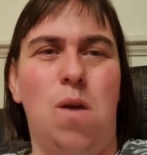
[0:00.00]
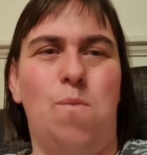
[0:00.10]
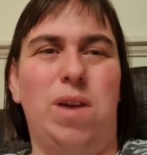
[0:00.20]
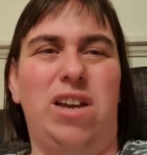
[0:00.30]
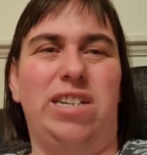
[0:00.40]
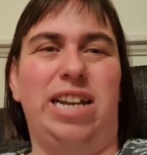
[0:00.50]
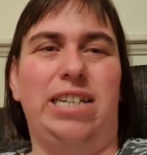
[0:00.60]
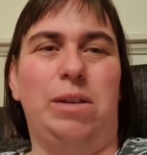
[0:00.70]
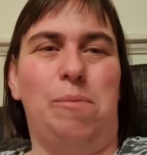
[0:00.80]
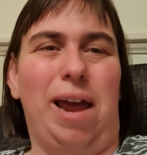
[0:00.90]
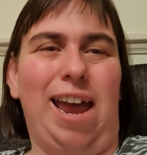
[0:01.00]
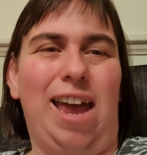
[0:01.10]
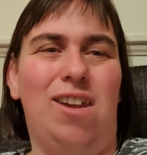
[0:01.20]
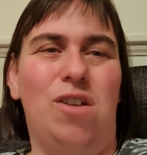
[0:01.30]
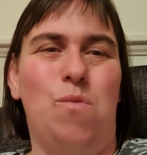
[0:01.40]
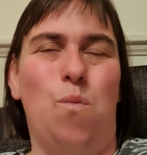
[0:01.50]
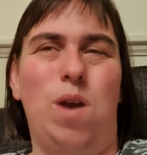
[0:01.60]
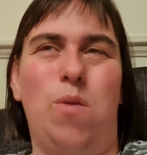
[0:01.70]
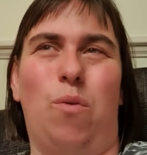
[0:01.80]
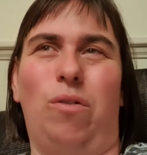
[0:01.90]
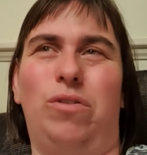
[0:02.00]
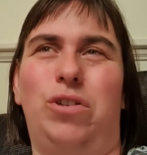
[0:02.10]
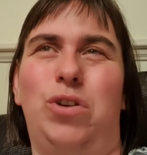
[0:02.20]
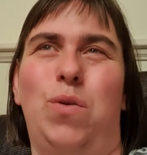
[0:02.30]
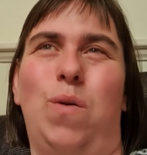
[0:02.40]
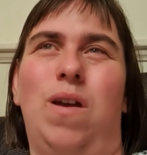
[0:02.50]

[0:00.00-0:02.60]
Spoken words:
because as a parent we want to